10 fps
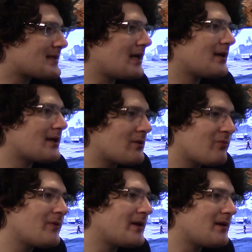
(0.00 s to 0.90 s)
kind of like
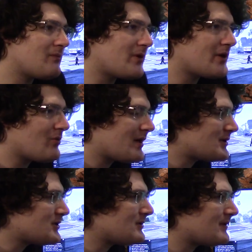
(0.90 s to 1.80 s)
really what you
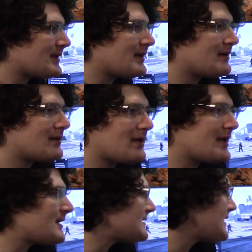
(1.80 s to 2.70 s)
want to do with it. Like I